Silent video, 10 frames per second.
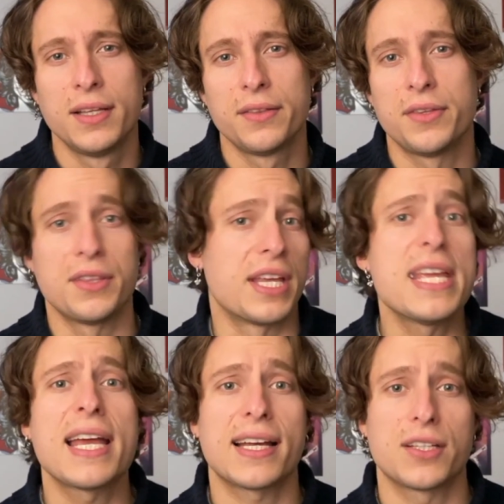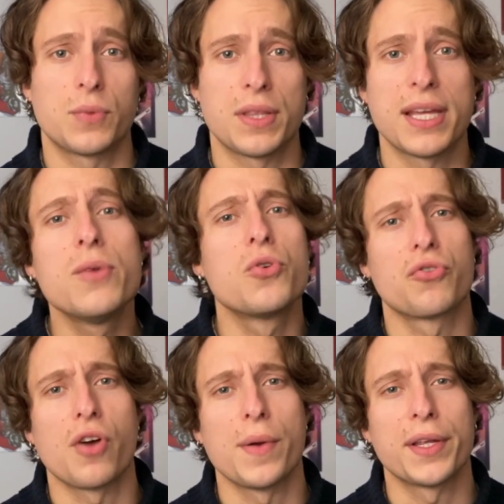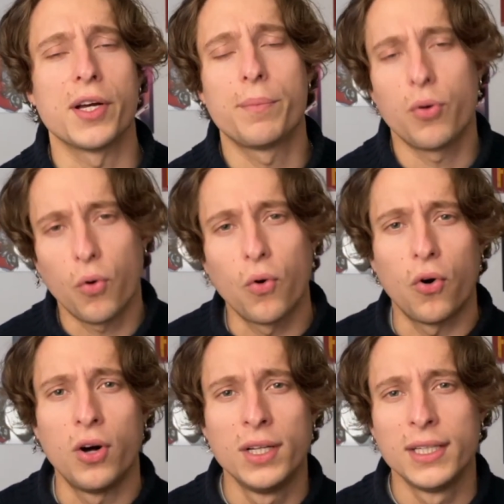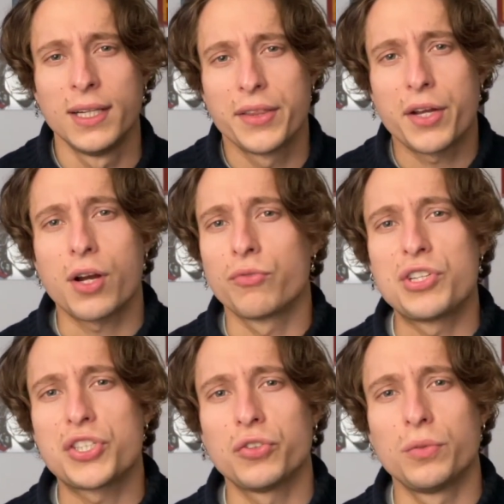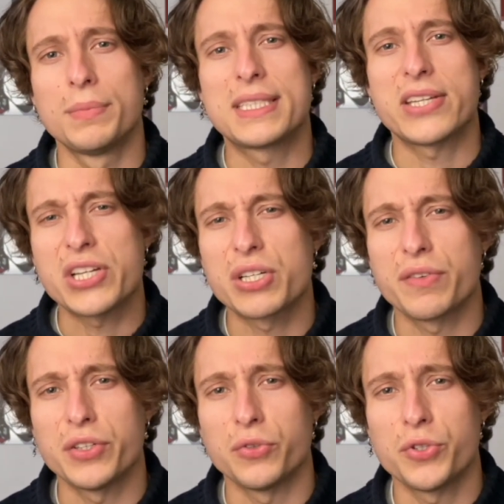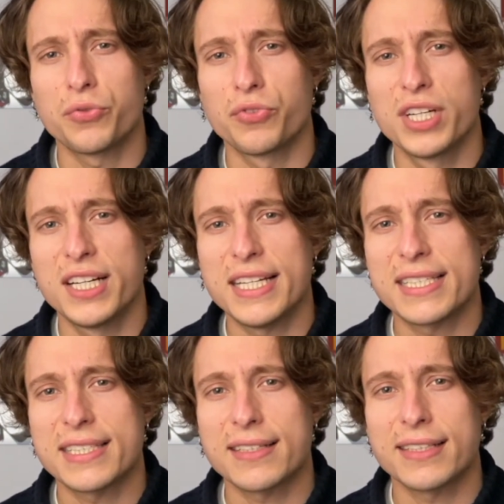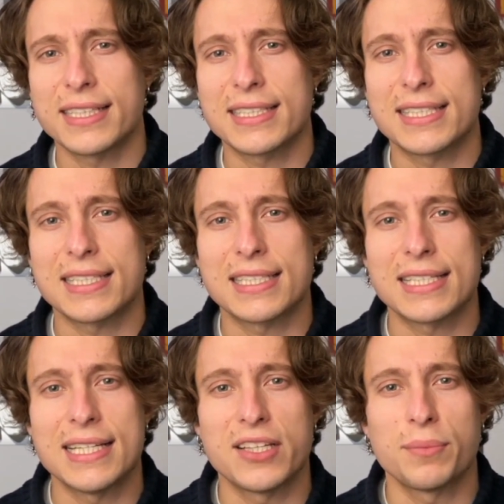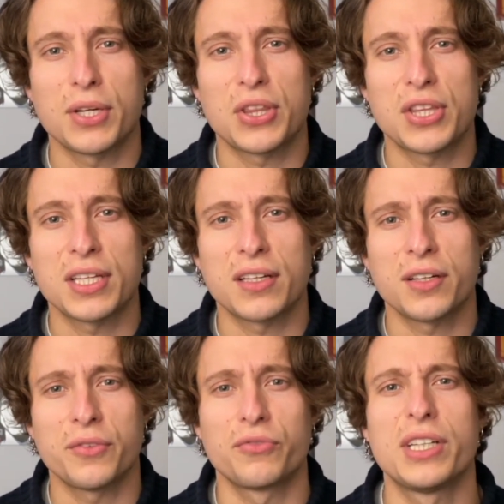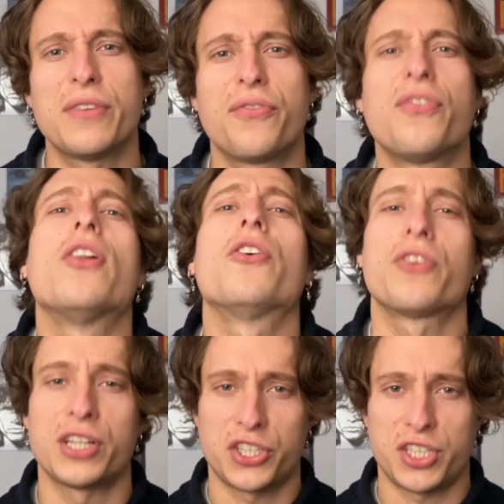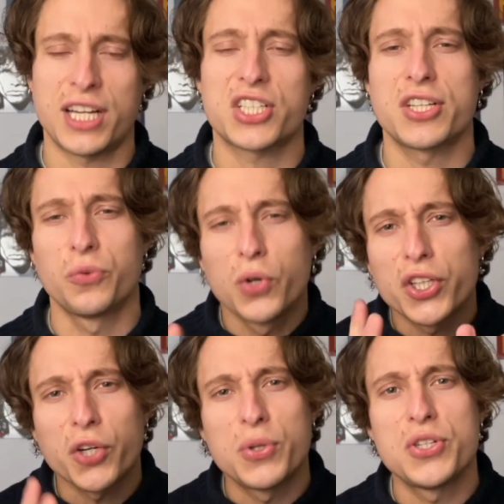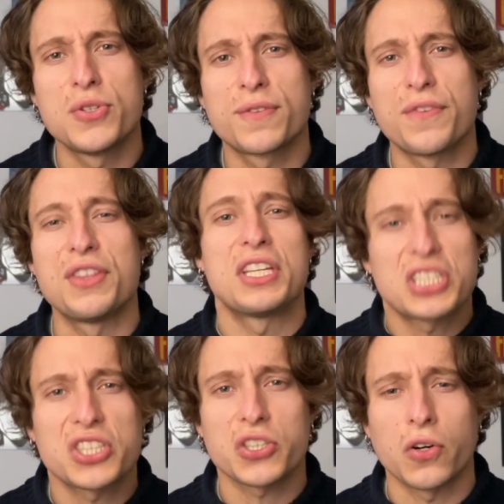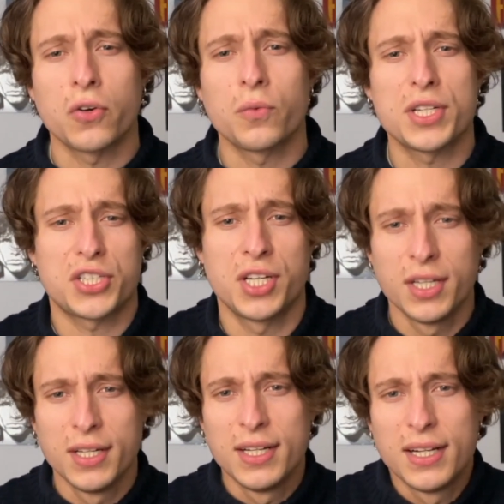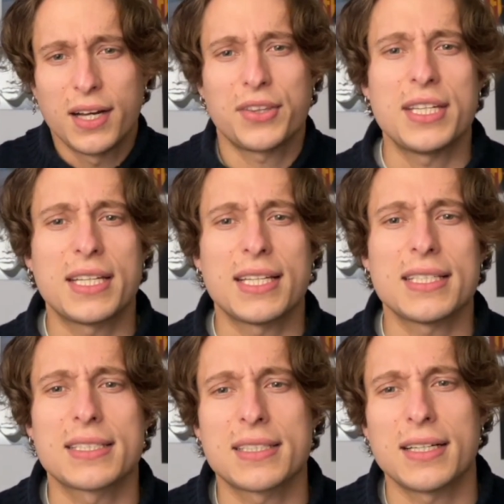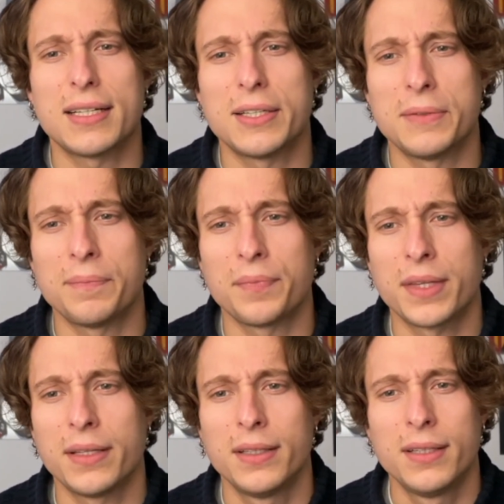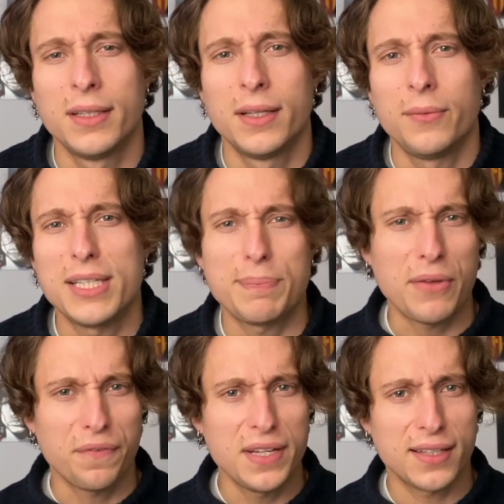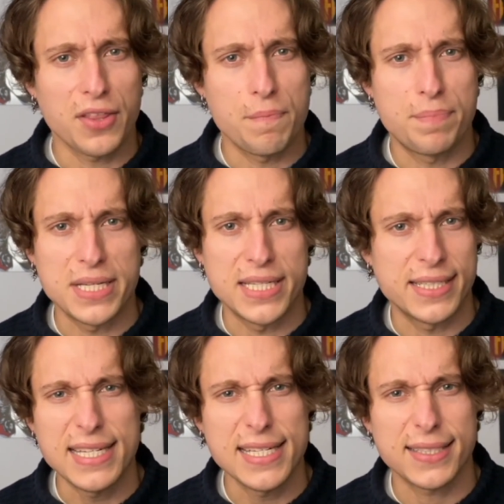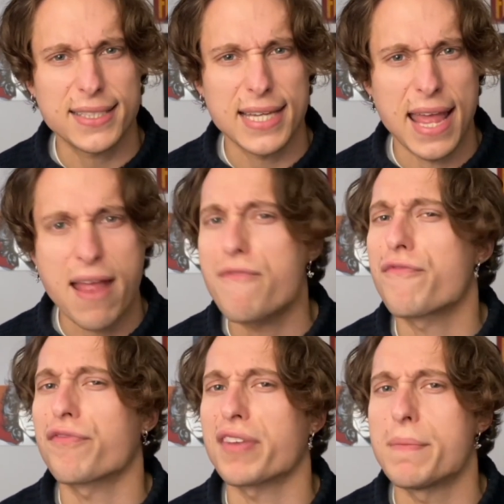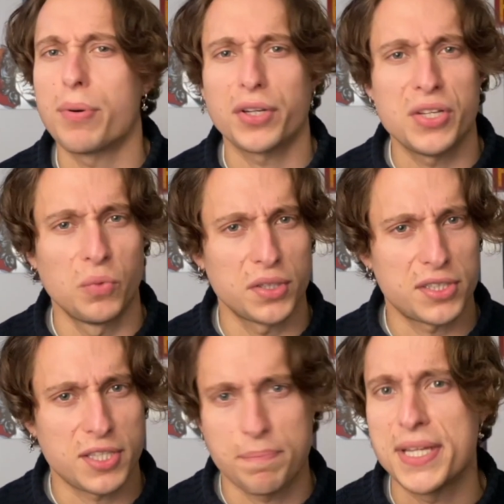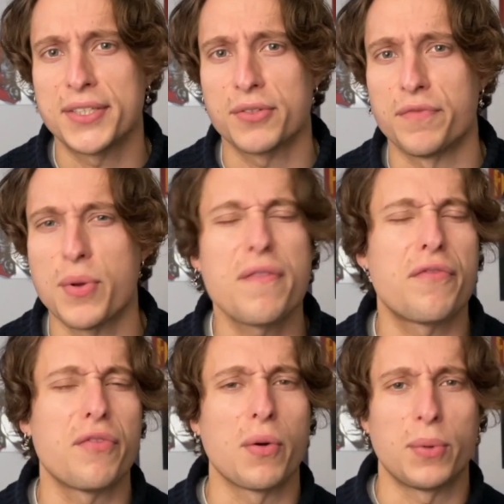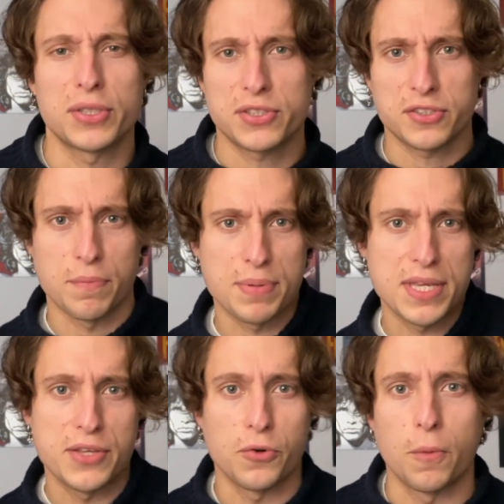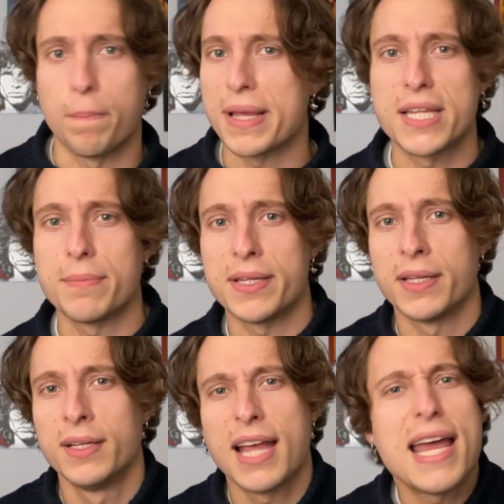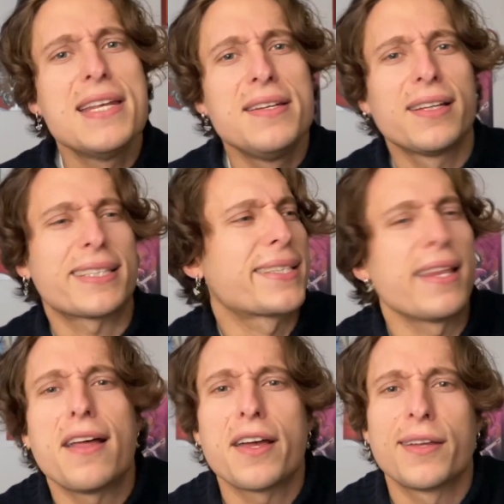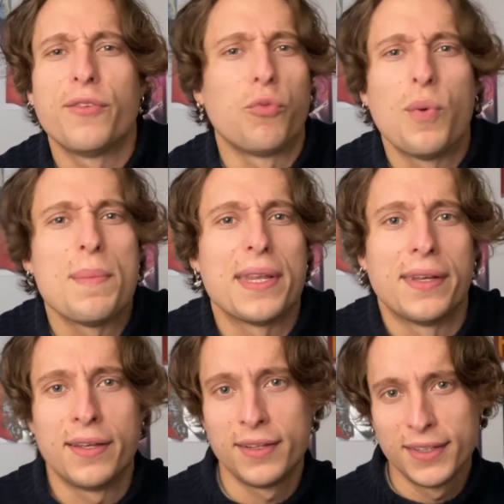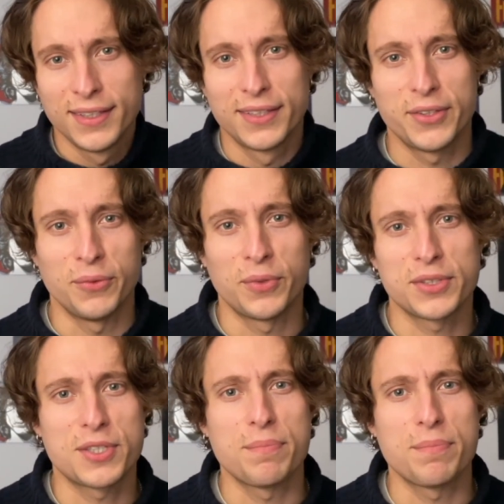that they had when they were growing up, or their original material. You're really starting to see them, I think, kind of really flourish. And actually the word I would use for this song, which I think is, it's about feeling like the bee's knees, isn't it? Everybody wants a piece of you. Everyone wants to be your baby. Endless line of women that want to